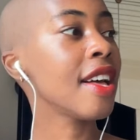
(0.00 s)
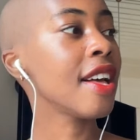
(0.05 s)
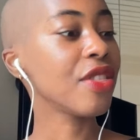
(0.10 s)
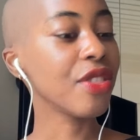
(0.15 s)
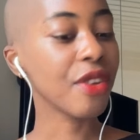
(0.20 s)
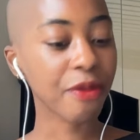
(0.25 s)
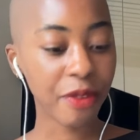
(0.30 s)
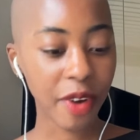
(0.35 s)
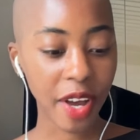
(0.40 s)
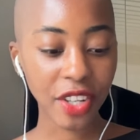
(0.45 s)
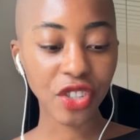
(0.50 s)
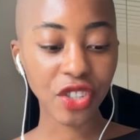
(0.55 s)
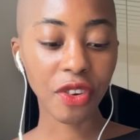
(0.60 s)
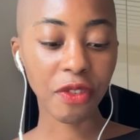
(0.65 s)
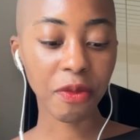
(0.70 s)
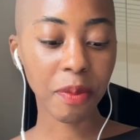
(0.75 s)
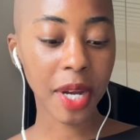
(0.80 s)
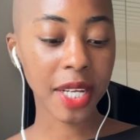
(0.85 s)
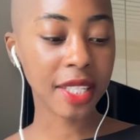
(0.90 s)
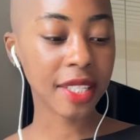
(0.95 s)
The version
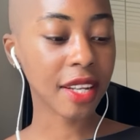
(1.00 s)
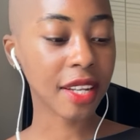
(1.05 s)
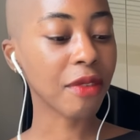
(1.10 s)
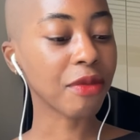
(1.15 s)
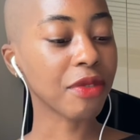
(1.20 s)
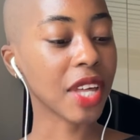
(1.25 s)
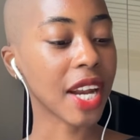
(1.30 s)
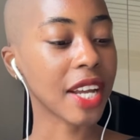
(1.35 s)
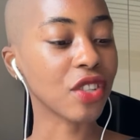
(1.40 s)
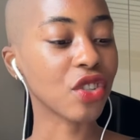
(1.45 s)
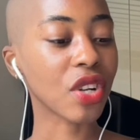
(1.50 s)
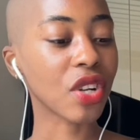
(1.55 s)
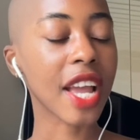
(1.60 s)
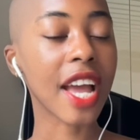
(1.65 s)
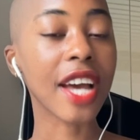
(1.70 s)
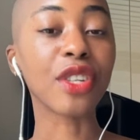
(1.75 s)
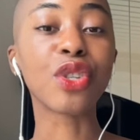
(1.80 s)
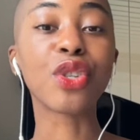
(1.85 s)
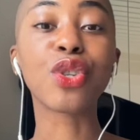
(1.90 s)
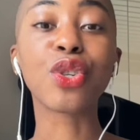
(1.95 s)
of myself that actually
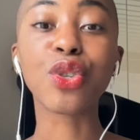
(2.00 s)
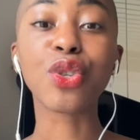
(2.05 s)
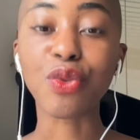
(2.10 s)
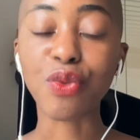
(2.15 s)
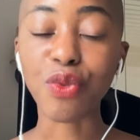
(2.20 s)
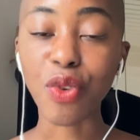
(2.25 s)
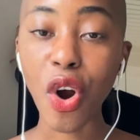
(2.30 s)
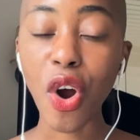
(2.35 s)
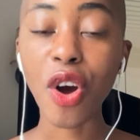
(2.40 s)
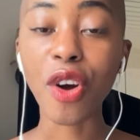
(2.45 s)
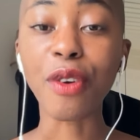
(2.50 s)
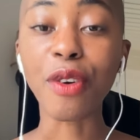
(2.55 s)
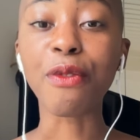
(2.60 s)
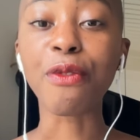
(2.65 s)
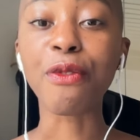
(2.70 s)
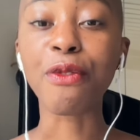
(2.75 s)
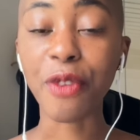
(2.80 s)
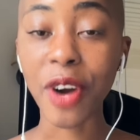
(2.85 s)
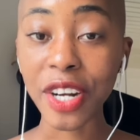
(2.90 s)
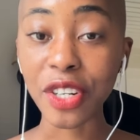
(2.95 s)
had strong
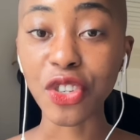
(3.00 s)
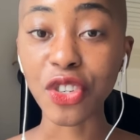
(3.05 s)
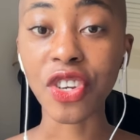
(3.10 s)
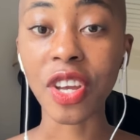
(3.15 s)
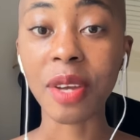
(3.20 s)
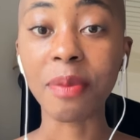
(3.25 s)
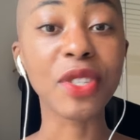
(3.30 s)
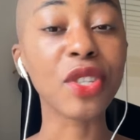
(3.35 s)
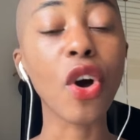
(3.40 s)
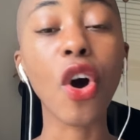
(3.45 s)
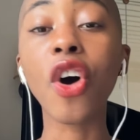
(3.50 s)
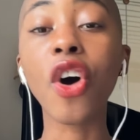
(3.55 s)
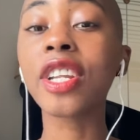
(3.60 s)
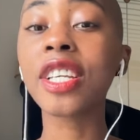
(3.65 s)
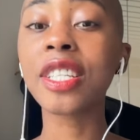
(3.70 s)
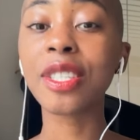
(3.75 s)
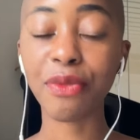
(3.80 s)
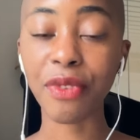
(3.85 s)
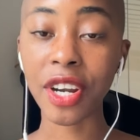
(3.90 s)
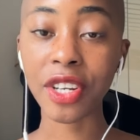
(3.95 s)
friendships,
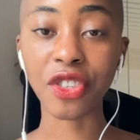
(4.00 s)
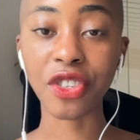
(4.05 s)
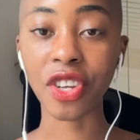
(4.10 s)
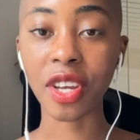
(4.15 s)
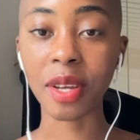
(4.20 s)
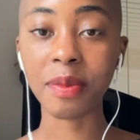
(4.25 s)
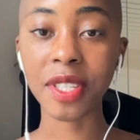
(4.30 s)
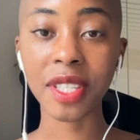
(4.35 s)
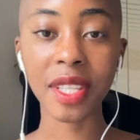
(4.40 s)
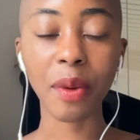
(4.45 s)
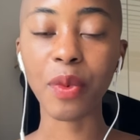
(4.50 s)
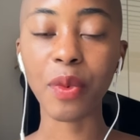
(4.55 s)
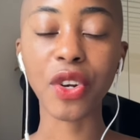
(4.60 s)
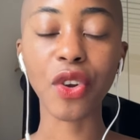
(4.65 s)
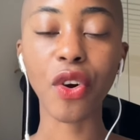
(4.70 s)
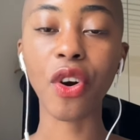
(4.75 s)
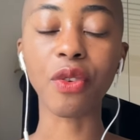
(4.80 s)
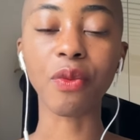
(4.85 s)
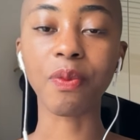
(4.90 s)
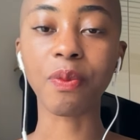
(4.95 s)
honest friendships that were
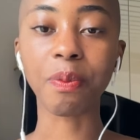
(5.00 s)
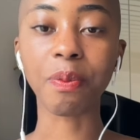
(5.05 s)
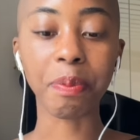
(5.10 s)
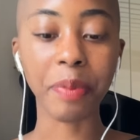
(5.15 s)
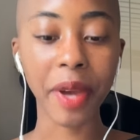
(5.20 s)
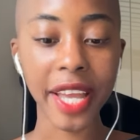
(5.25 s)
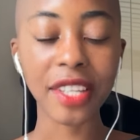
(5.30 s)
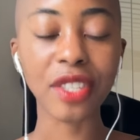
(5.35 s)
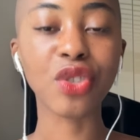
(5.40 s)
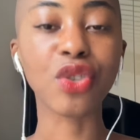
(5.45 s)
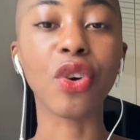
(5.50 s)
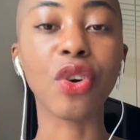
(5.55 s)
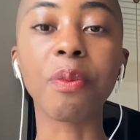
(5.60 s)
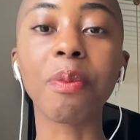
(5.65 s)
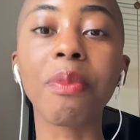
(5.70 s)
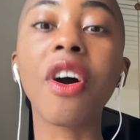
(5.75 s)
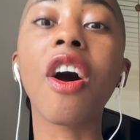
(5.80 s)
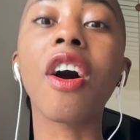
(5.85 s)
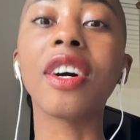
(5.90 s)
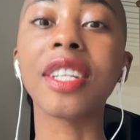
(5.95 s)
not based on
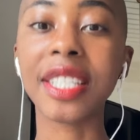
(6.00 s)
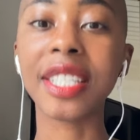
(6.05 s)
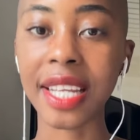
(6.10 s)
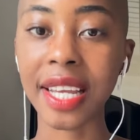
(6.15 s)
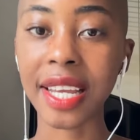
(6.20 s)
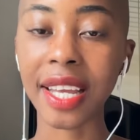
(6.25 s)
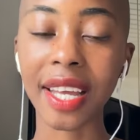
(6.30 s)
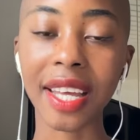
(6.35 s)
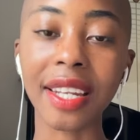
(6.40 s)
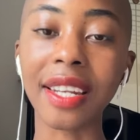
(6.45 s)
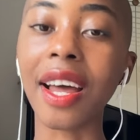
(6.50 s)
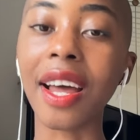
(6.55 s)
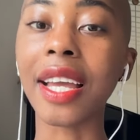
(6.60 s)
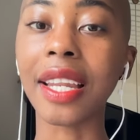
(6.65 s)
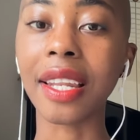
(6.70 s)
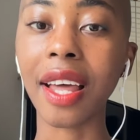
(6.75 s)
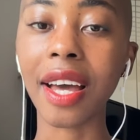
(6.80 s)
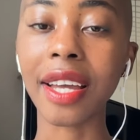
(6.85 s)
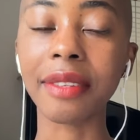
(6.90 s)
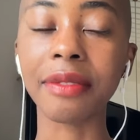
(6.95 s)
partying and
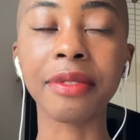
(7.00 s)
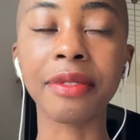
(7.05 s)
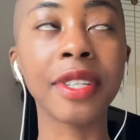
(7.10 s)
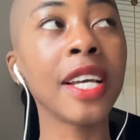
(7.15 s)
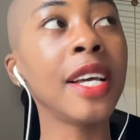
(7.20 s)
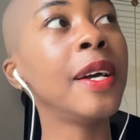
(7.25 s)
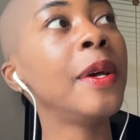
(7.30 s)
nightlife.